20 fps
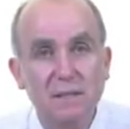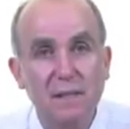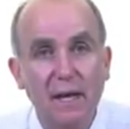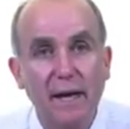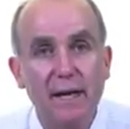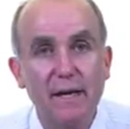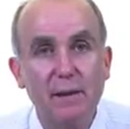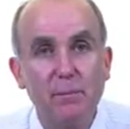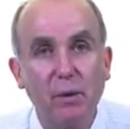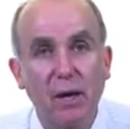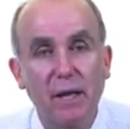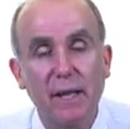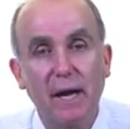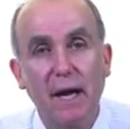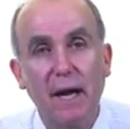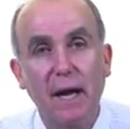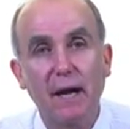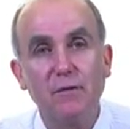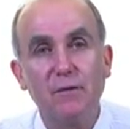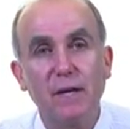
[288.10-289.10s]
study by the
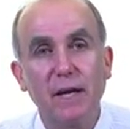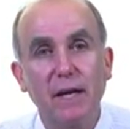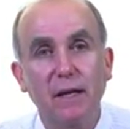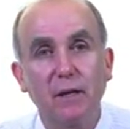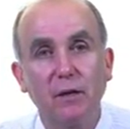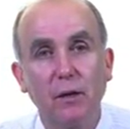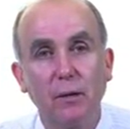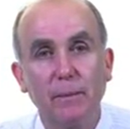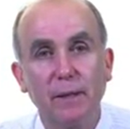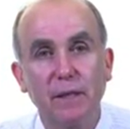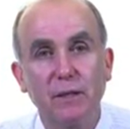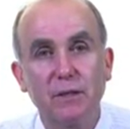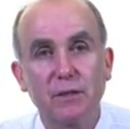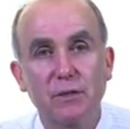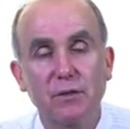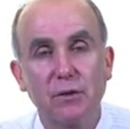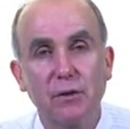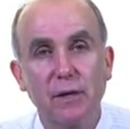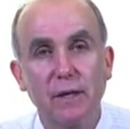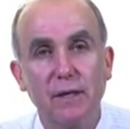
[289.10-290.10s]
Harvard economic
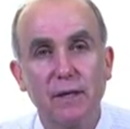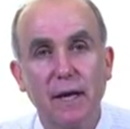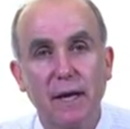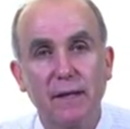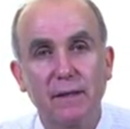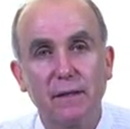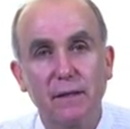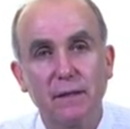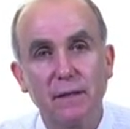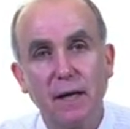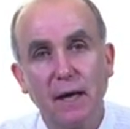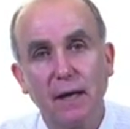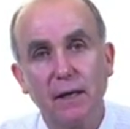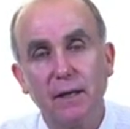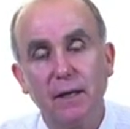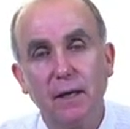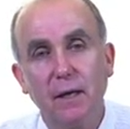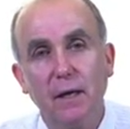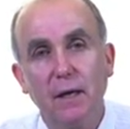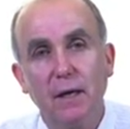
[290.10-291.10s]
historian Nathan
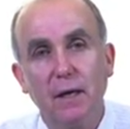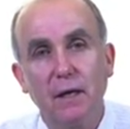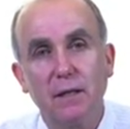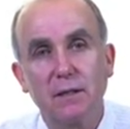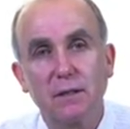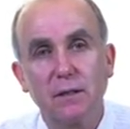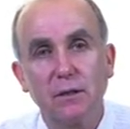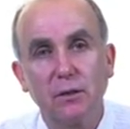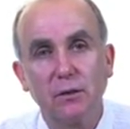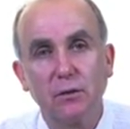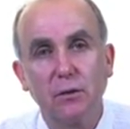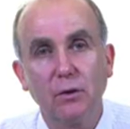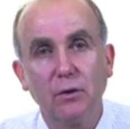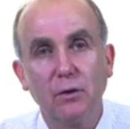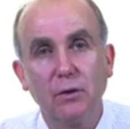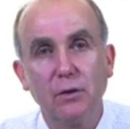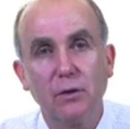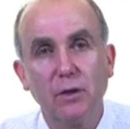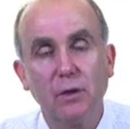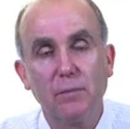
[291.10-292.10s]
Nunn has
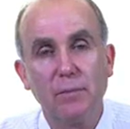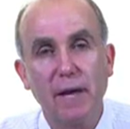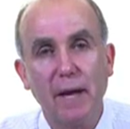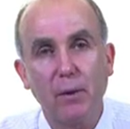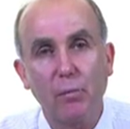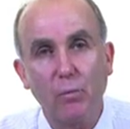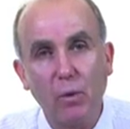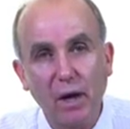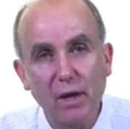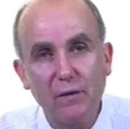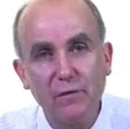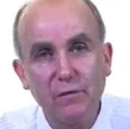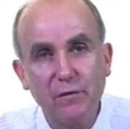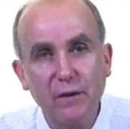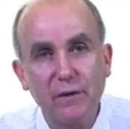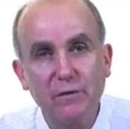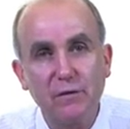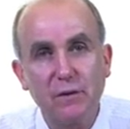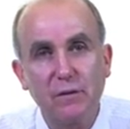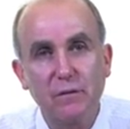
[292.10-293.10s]
concluded that about
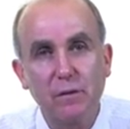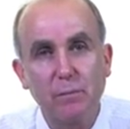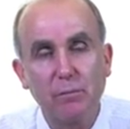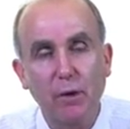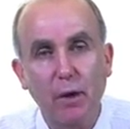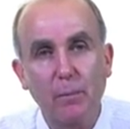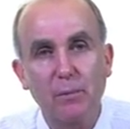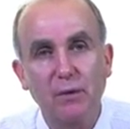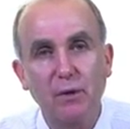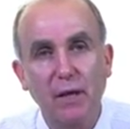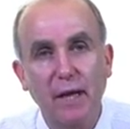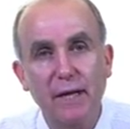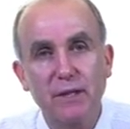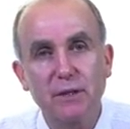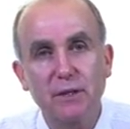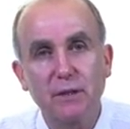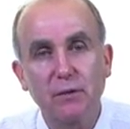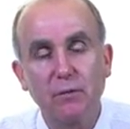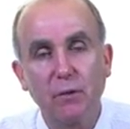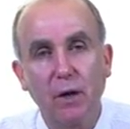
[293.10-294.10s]
1/5 of the
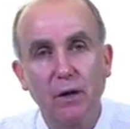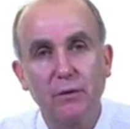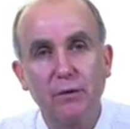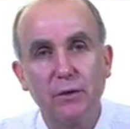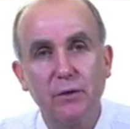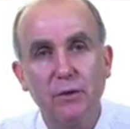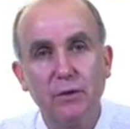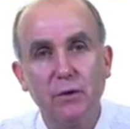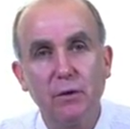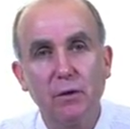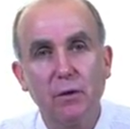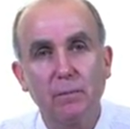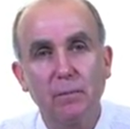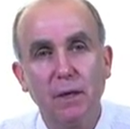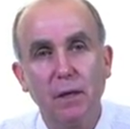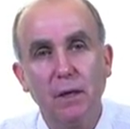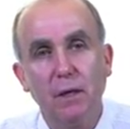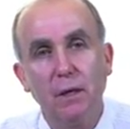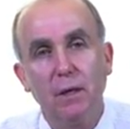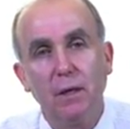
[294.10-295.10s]
population growth in Europe
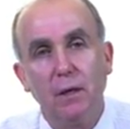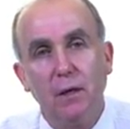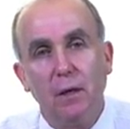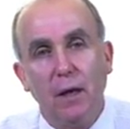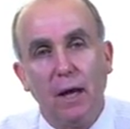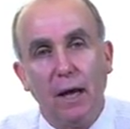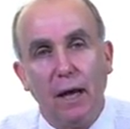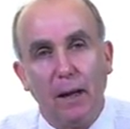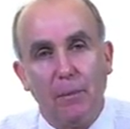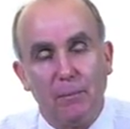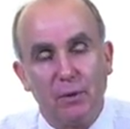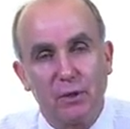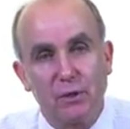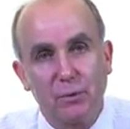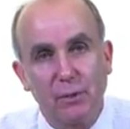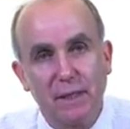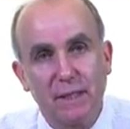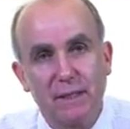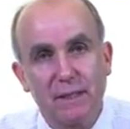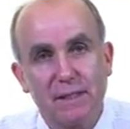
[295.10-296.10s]

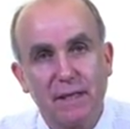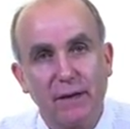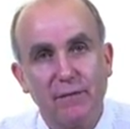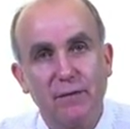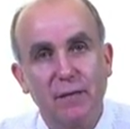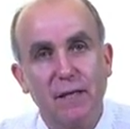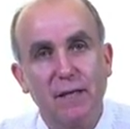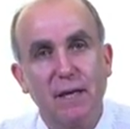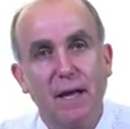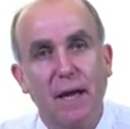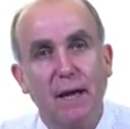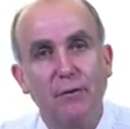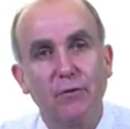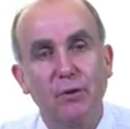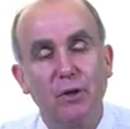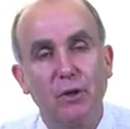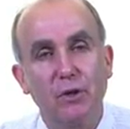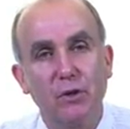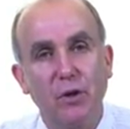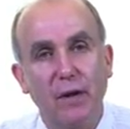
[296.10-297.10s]
between
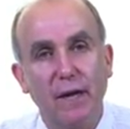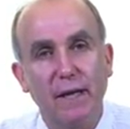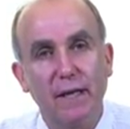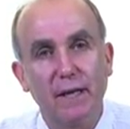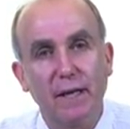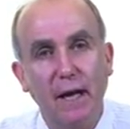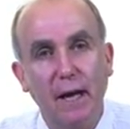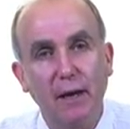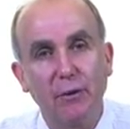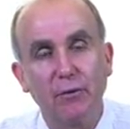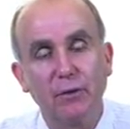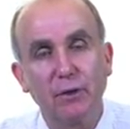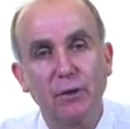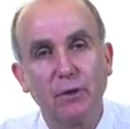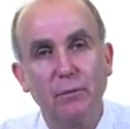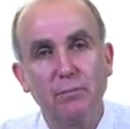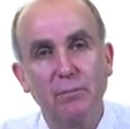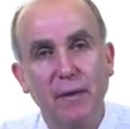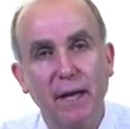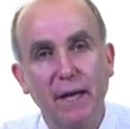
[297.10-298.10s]
1700 and 1900
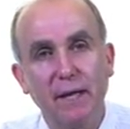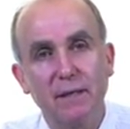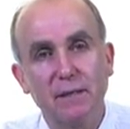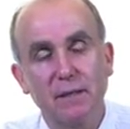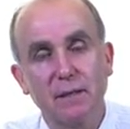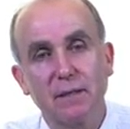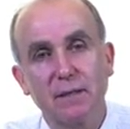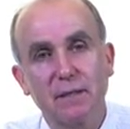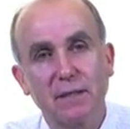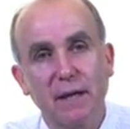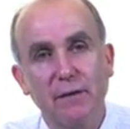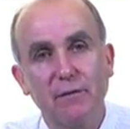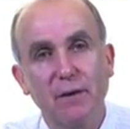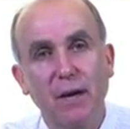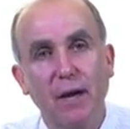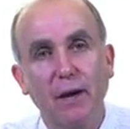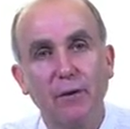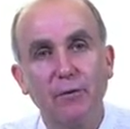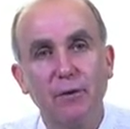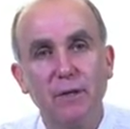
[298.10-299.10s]
compared to the
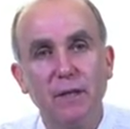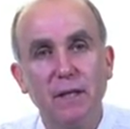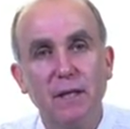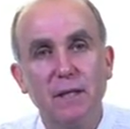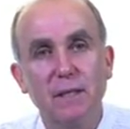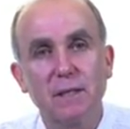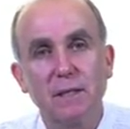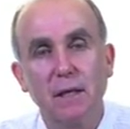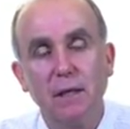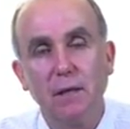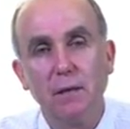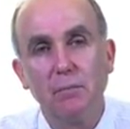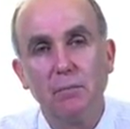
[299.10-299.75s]
700 years